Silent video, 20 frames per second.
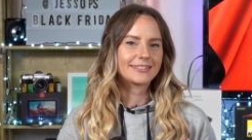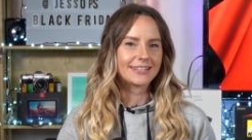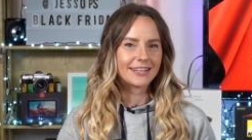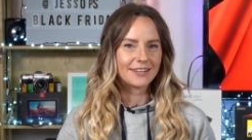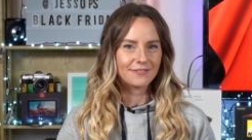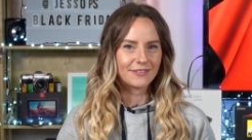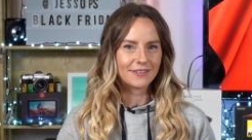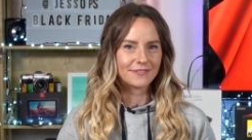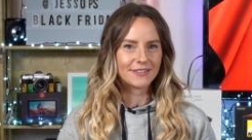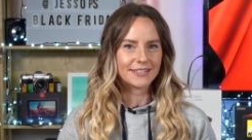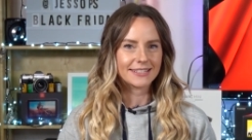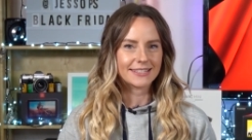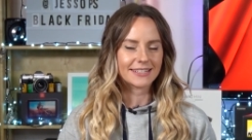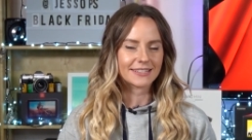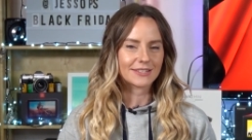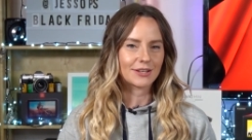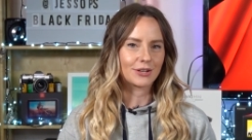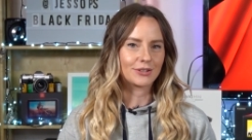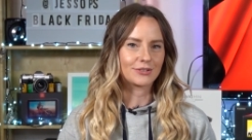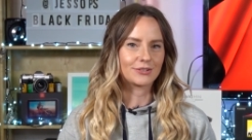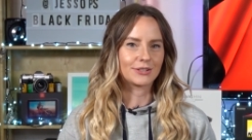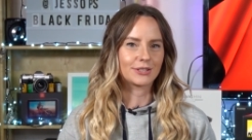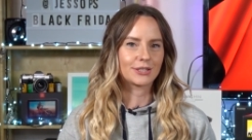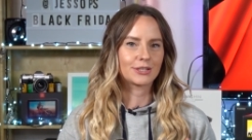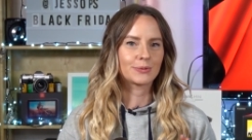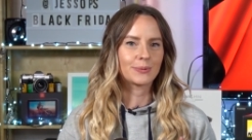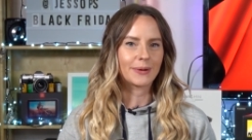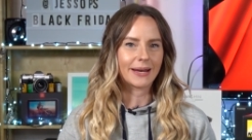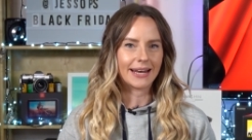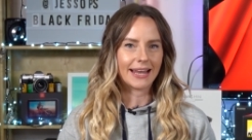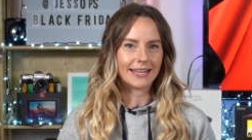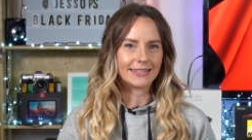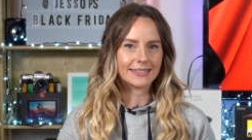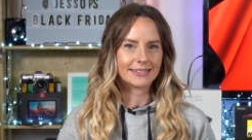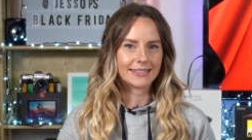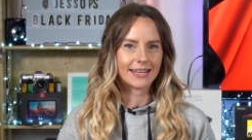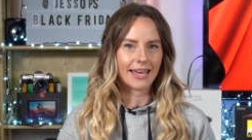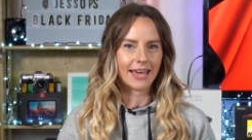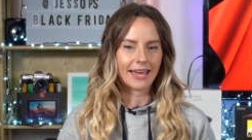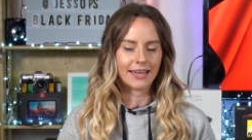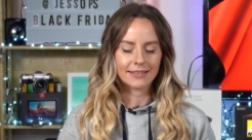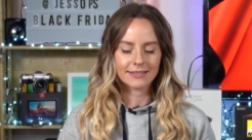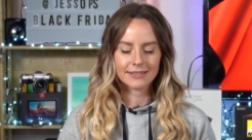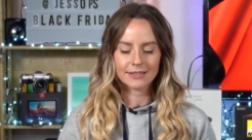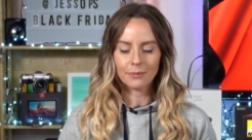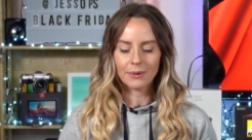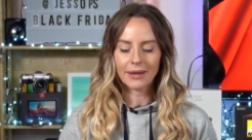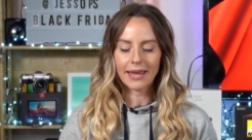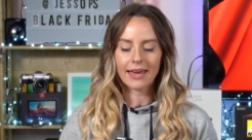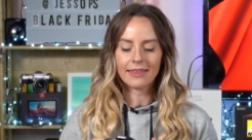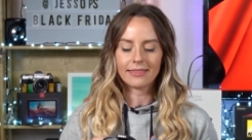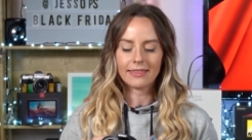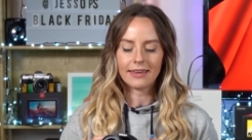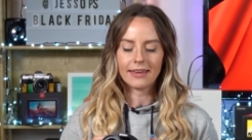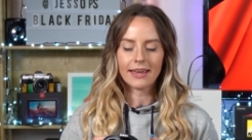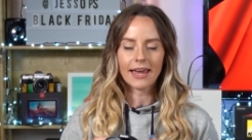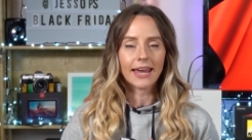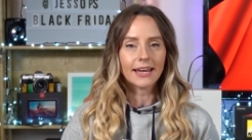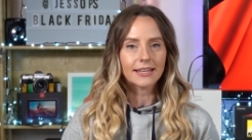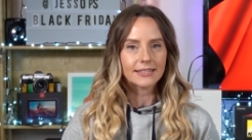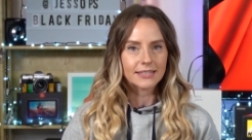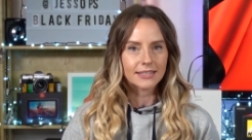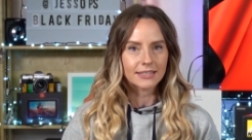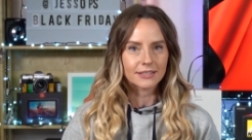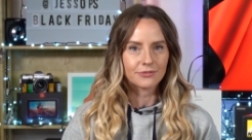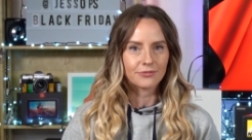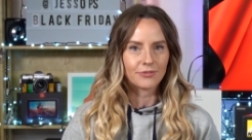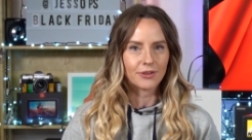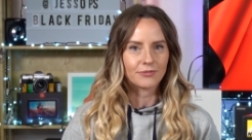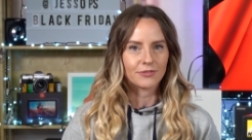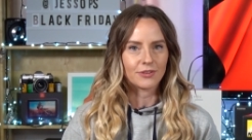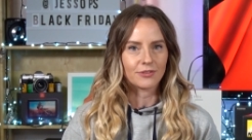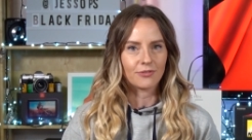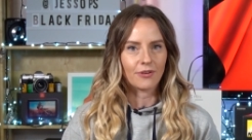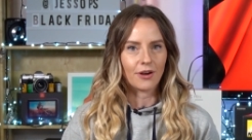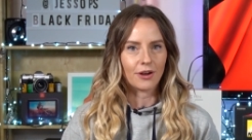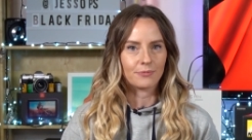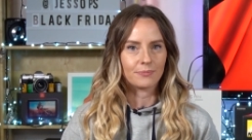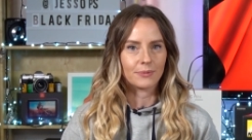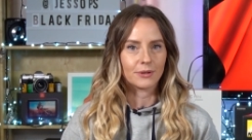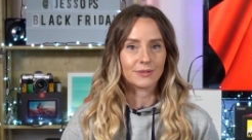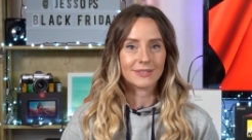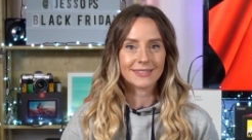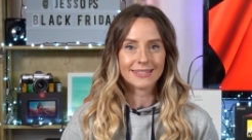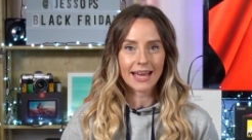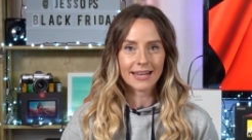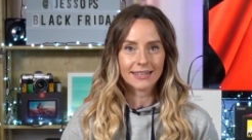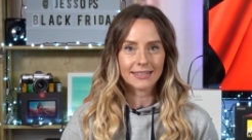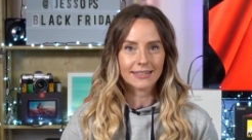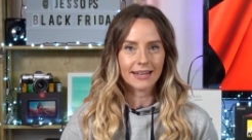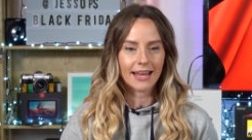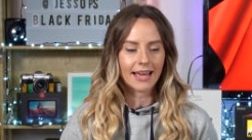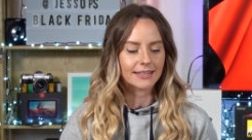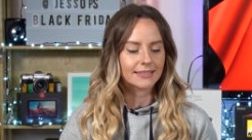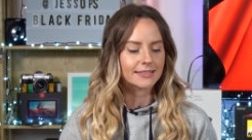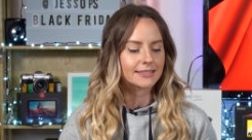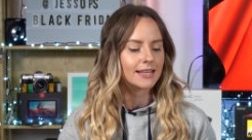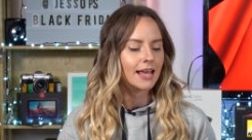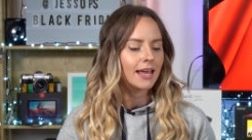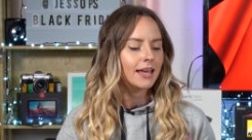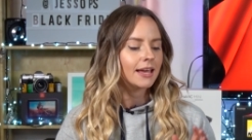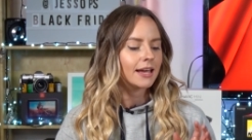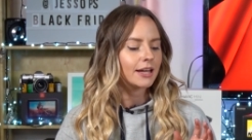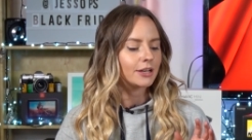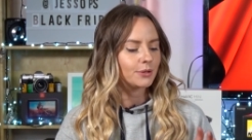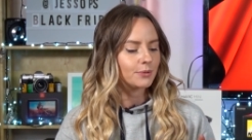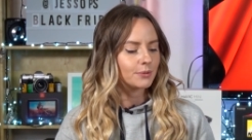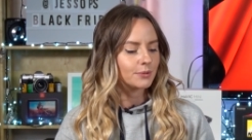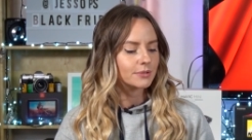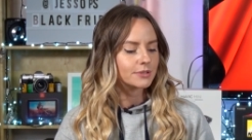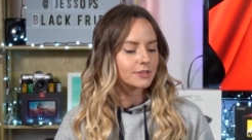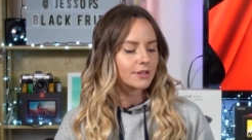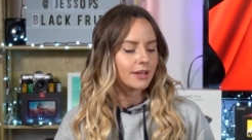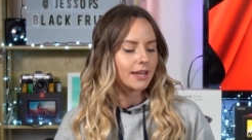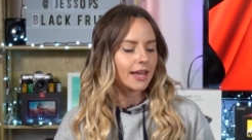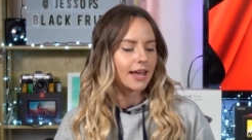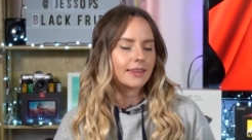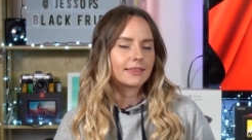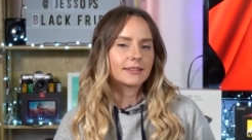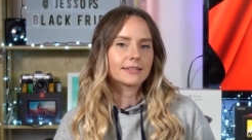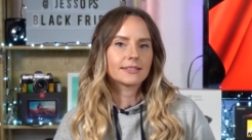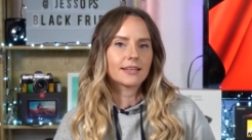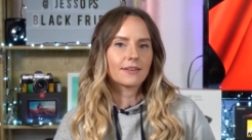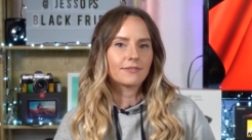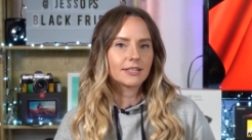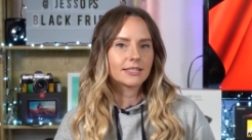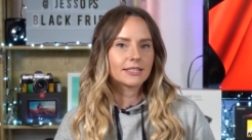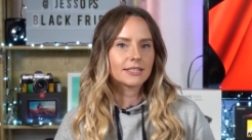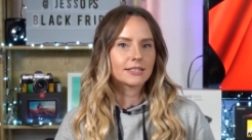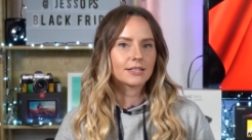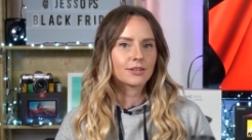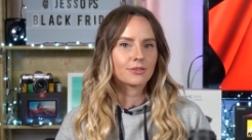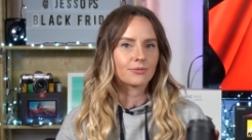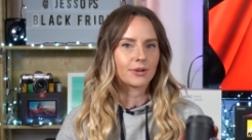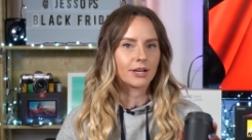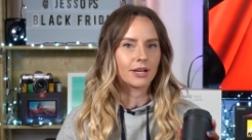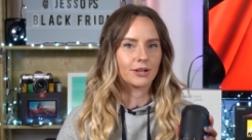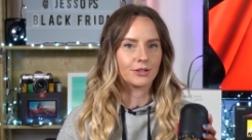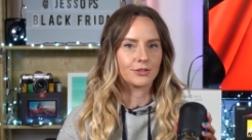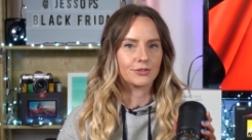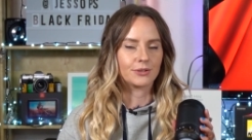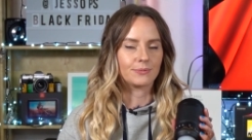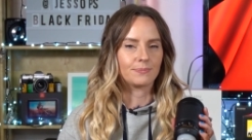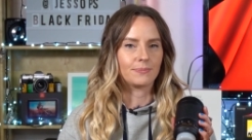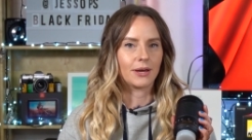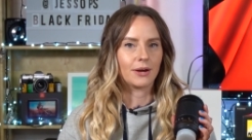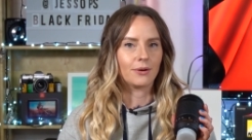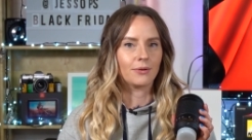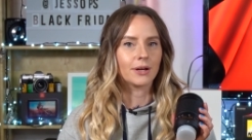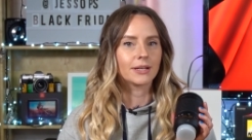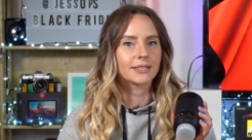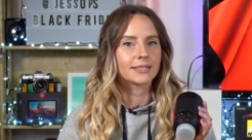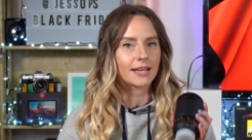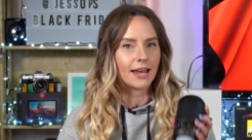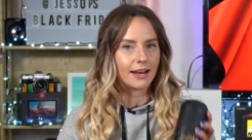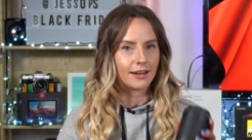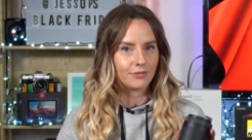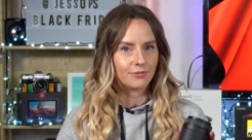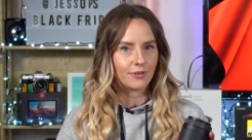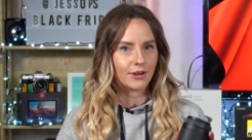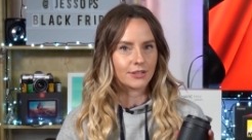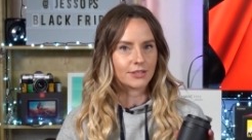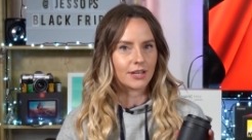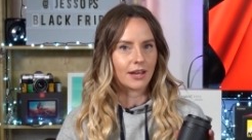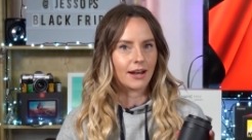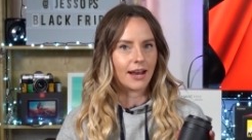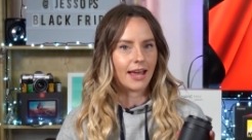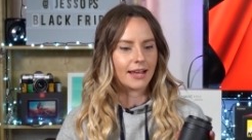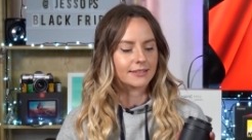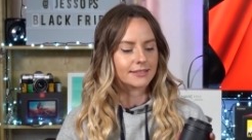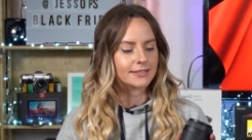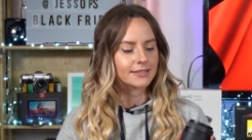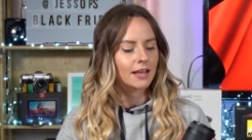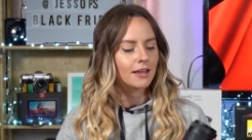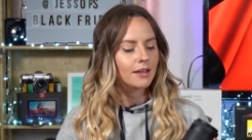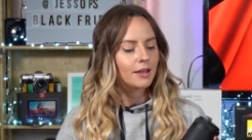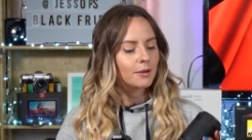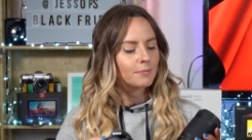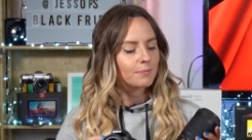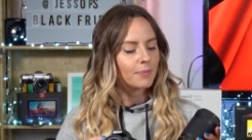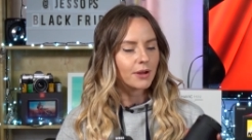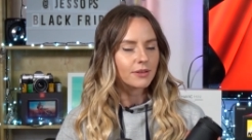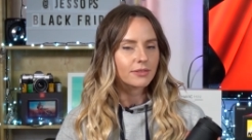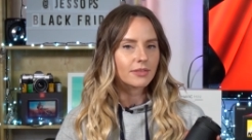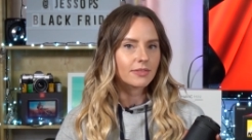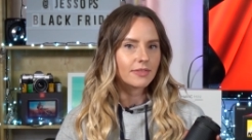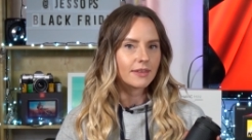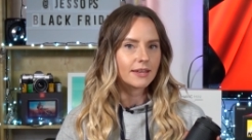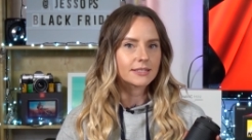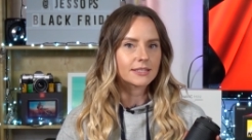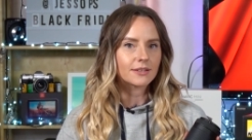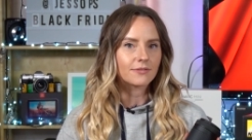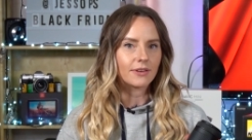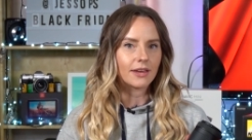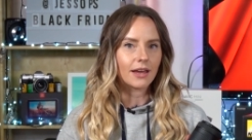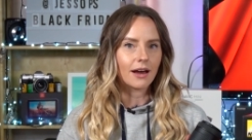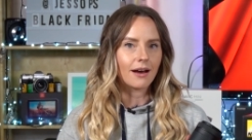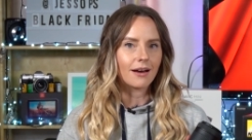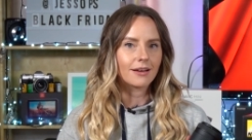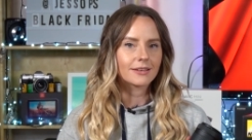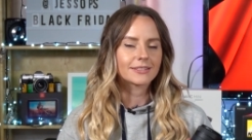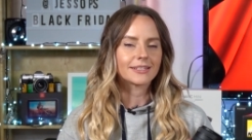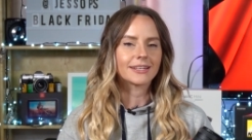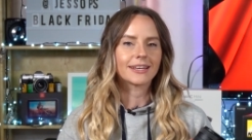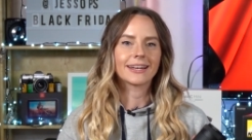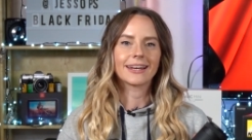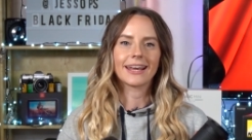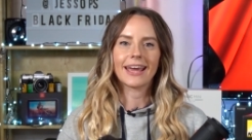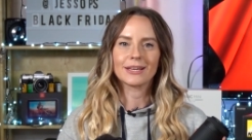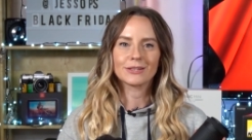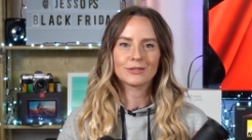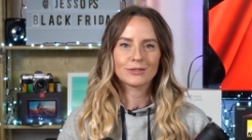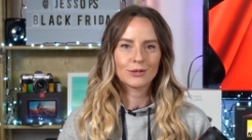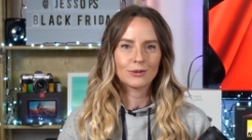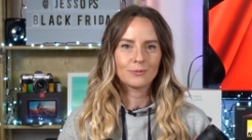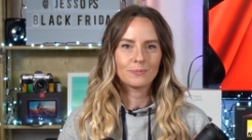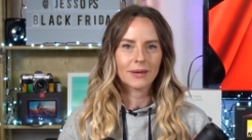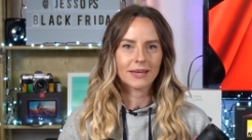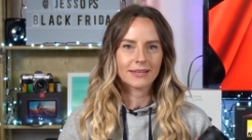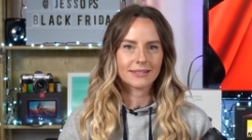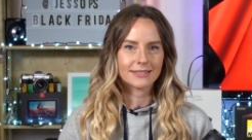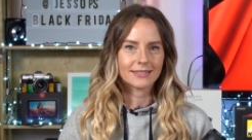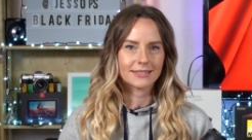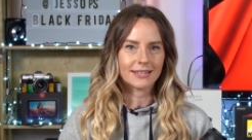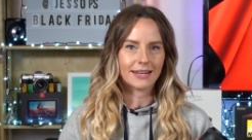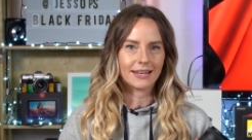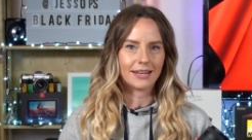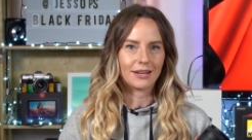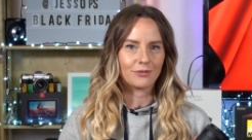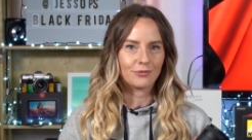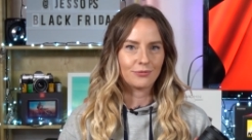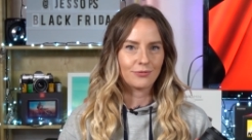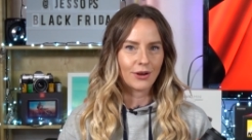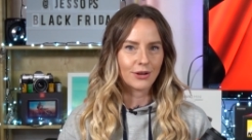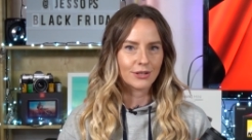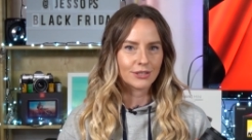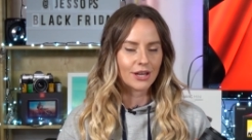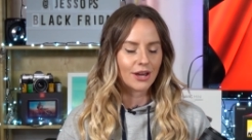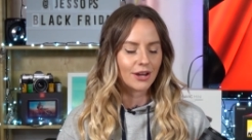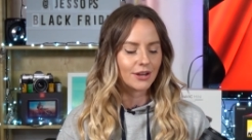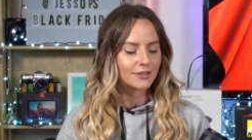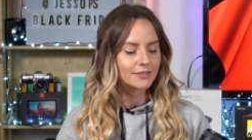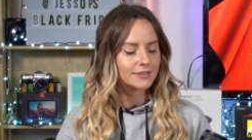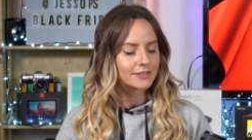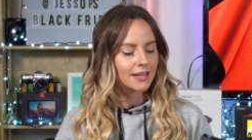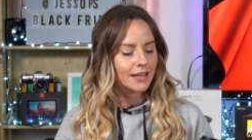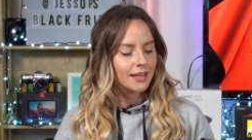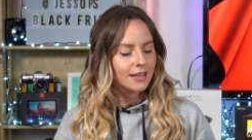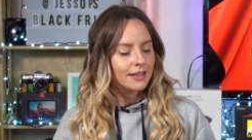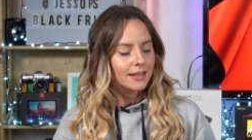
D5600 twin lens kit. So we get the 18 to 55mm standard lens, and you also get the 70 to 300mm telephoto lens. Both of these are VR, so you're going to get super steady photos.